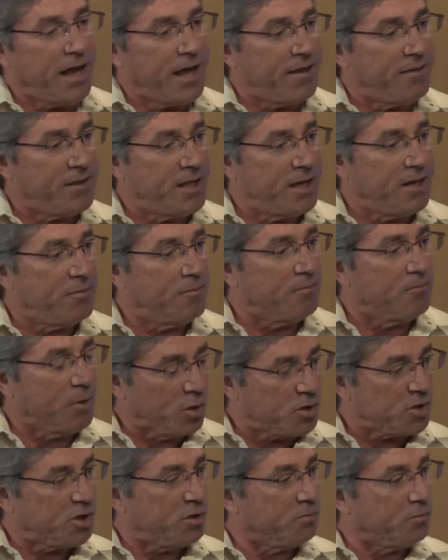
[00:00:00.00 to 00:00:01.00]
And then,
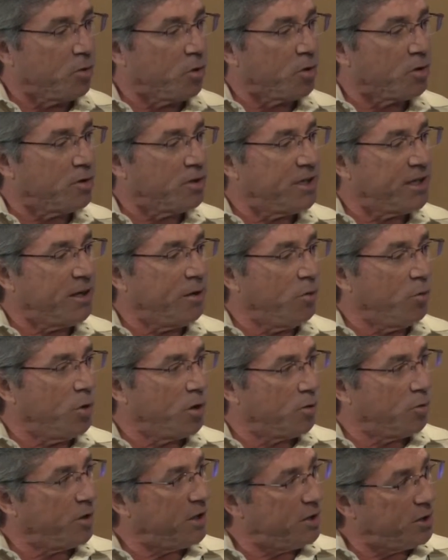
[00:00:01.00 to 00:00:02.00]
most importantly,
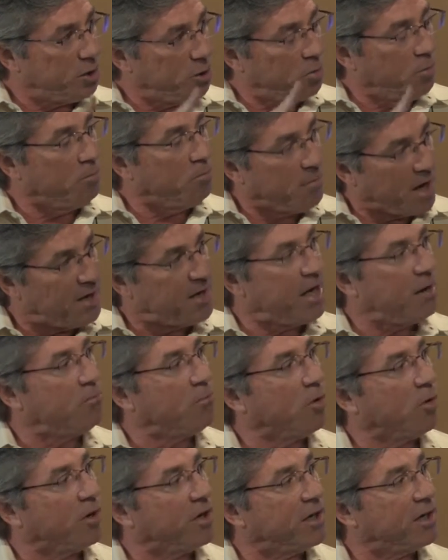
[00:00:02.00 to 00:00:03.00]
what are we going to do Monday
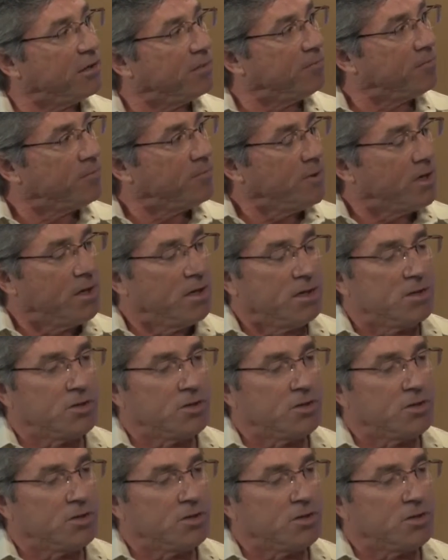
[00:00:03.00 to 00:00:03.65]
morning?